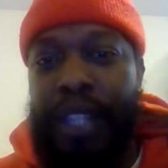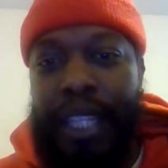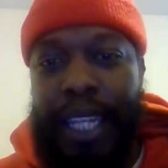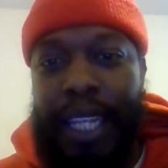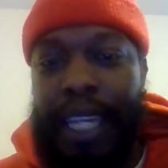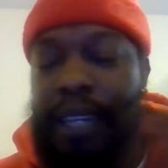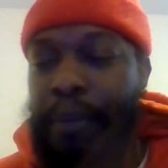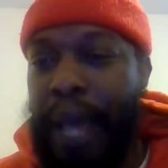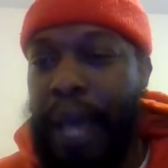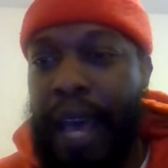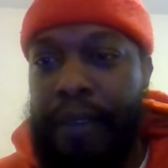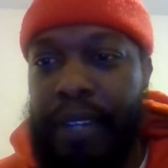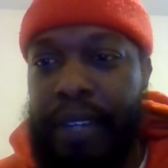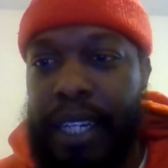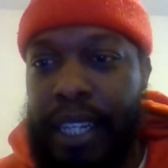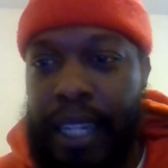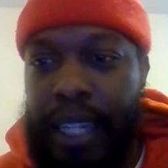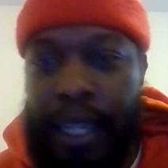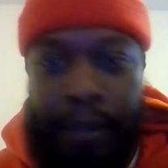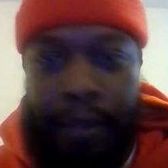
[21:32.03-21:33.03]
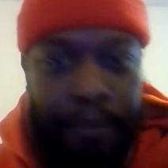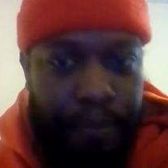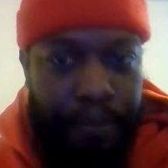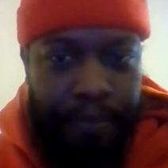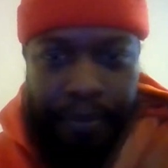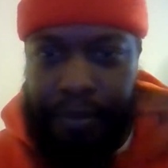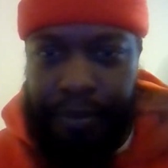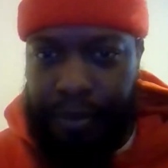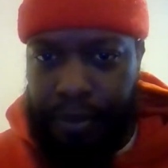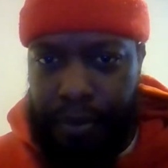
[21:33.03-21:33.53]
They could have it done
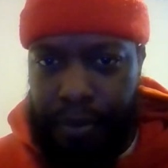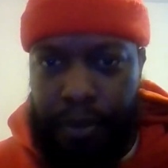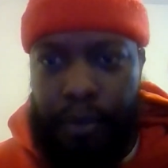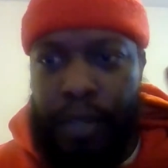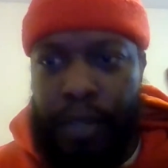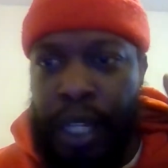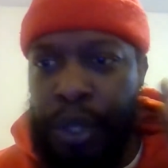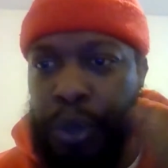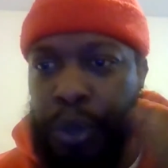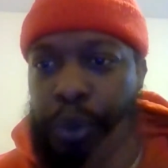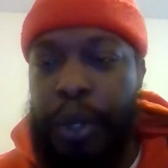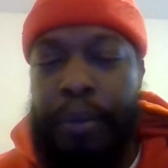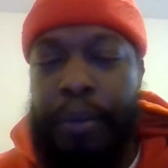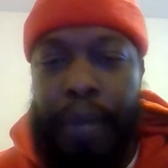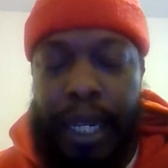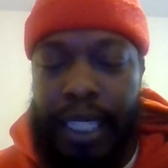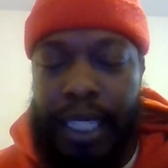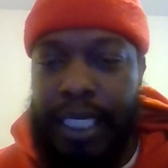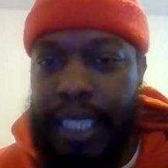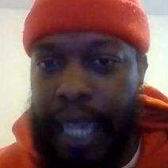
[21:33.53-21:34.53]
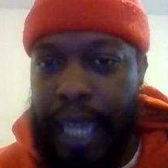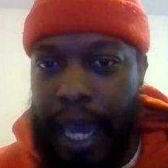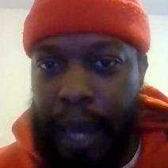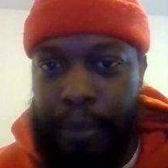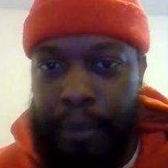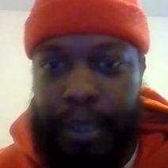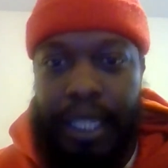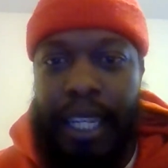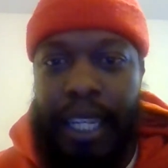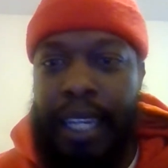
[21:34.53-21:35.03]
3 months
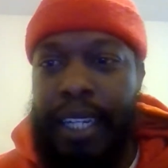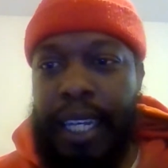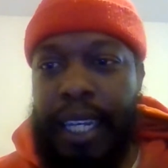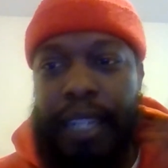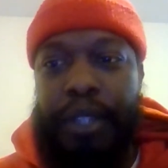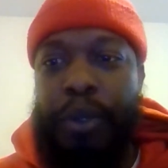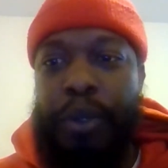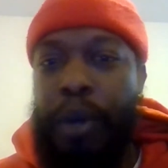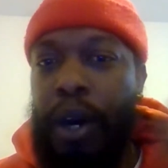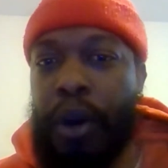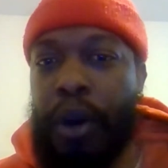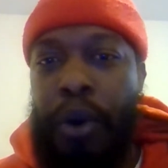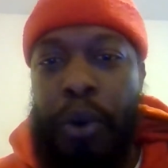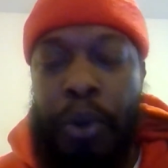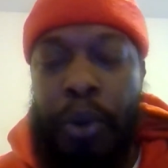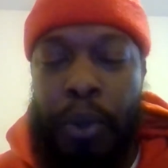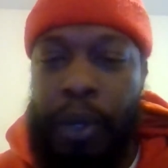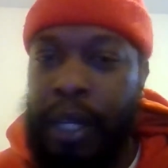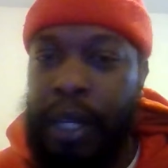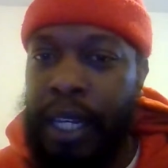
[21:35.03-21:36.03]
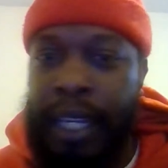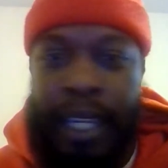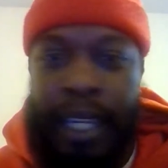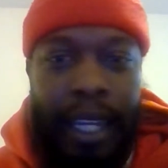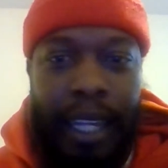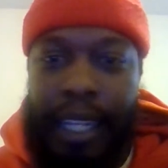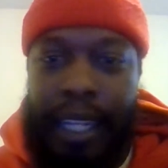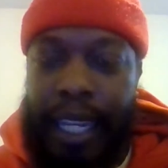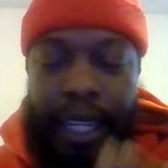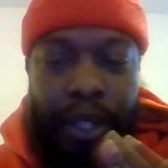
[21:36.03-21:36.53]
tops. They could do a whole
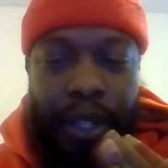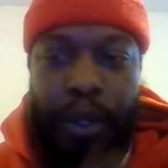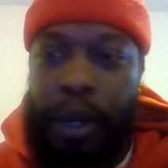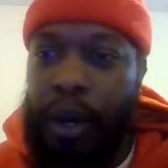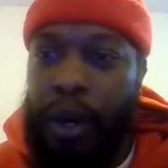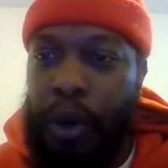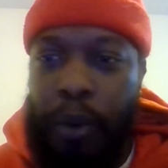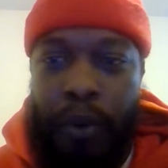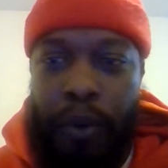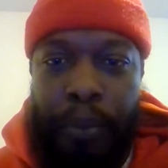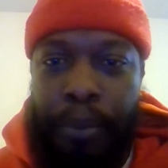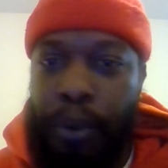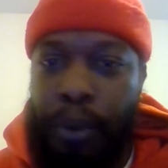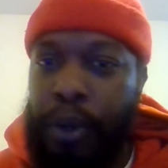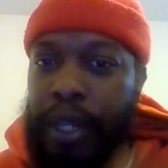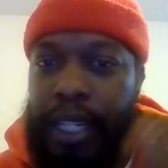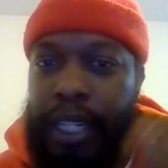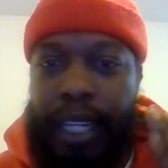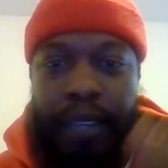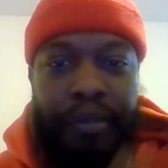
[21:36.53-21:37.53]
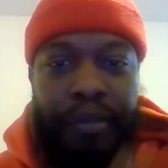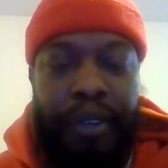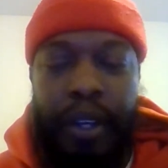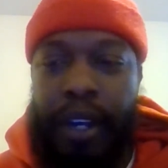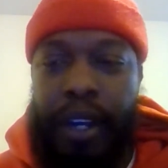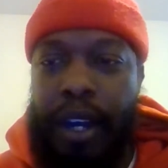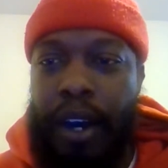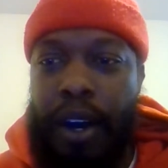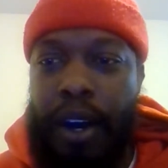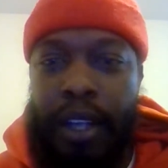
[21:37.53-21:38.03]
report. They can
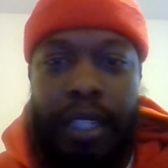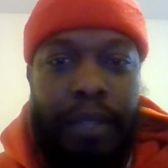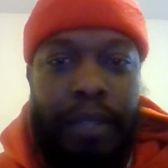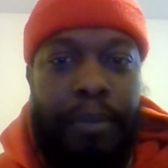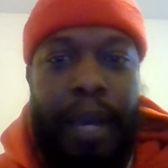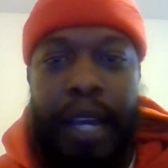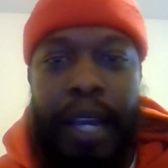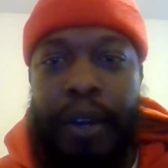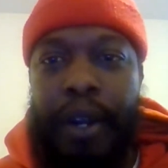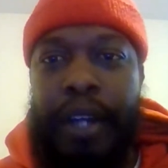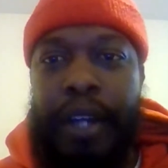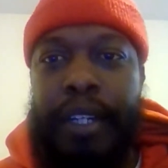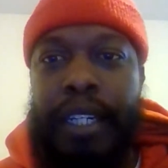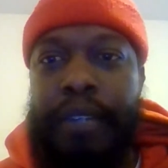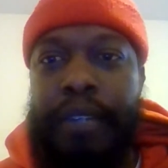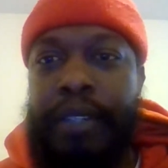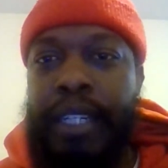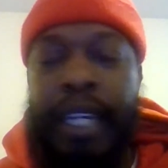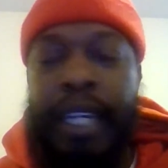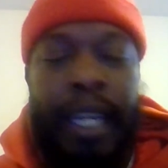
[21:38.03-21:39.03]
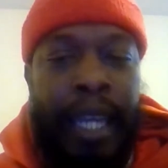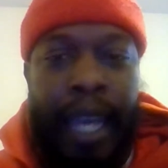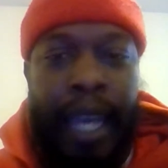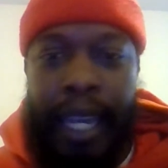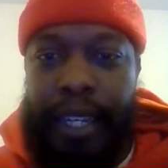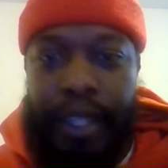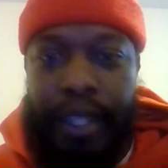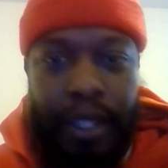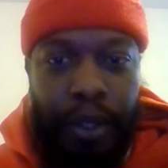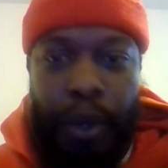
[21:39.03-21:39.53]
figure out all of the background of it,
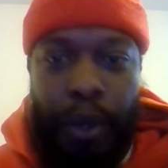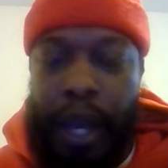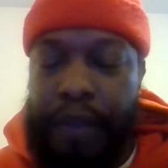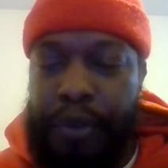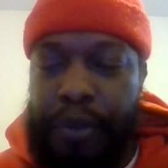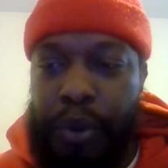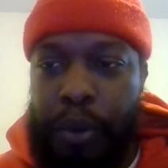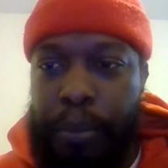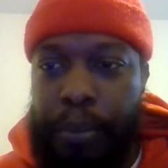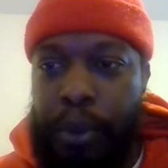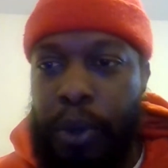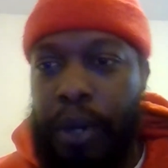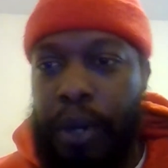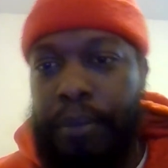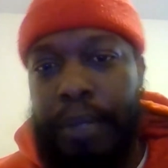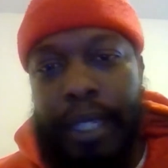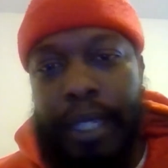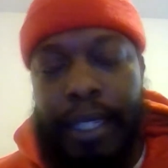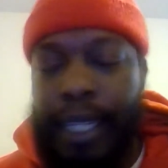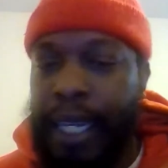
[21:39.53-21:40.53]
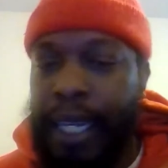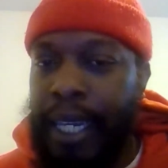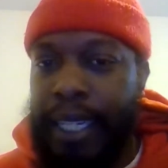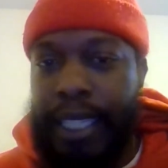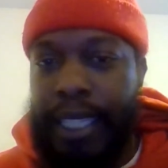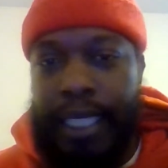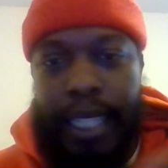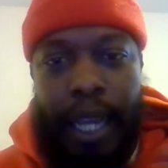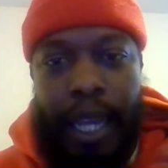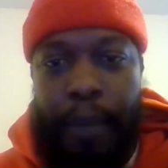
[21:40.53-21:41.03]
and then you have your report. But
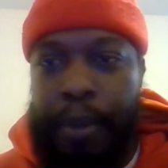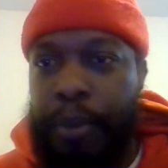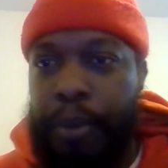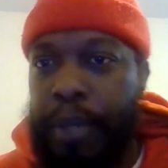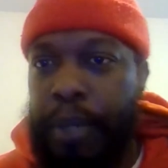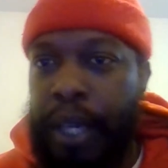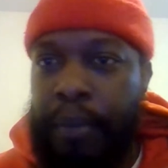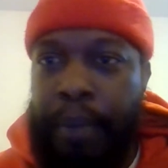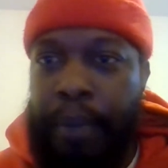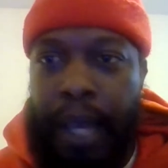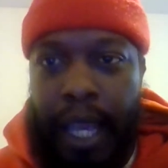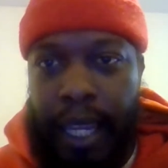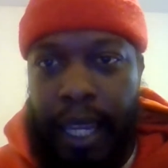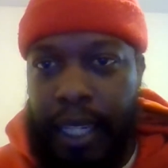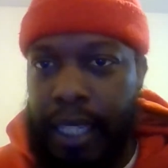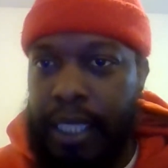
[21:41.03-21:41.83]
this is how people get paid.